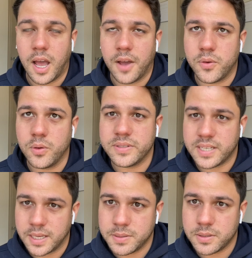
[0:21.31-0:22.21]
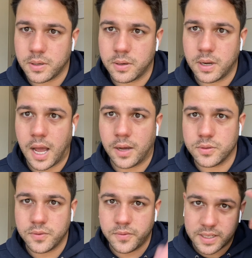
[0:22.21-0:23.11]
a few tips on how
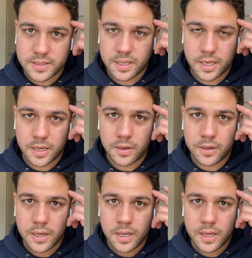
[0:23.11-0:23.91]
to fix here